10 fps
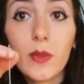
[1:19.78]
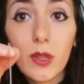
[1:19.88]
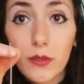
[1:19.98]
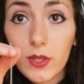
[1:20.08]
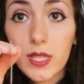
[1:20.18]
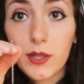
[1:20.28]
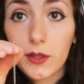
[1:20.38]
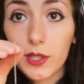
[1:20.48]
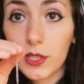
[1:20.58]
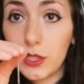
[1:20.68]
first thing
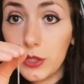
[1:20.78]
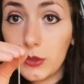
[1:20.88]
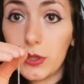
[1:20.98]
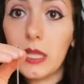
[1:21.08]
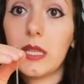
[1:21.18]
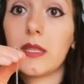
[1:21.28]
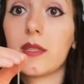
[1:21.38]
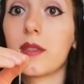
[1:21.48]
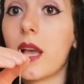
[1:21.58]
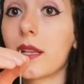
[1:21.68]
you're going to do
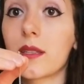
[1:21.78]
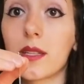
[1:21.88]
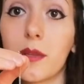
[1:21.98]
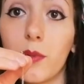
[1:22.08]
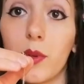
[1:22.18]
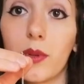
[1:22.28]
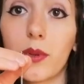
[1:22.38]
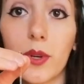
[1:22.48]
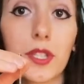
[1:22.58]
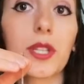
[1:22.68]
is ask a simple
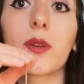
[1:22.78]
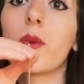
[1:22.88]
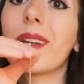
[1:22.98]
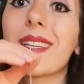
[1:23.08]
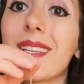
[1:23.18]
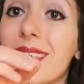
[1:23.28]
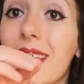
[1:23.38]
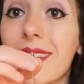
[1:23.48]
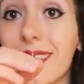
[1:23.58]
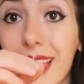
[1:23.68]
question. What is a
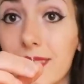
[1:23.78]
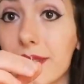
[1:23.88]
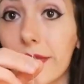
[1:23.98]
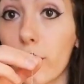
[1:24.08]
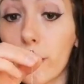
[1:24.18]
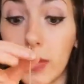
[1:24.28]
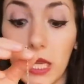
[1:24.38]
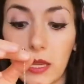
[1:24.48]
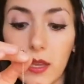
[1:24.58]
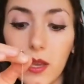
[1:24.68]
yes for
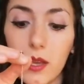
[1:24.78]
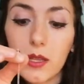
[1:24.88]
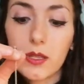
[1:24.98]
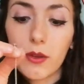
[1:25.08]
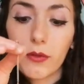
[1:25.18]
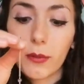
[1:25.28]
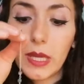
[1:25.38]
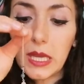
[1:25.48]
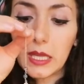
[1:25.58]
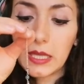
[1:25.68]
me? So for
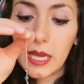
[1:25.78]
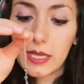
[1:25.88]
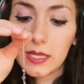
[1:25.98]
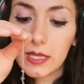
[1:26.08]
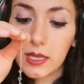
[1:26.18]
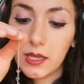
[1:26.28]
me, a yes.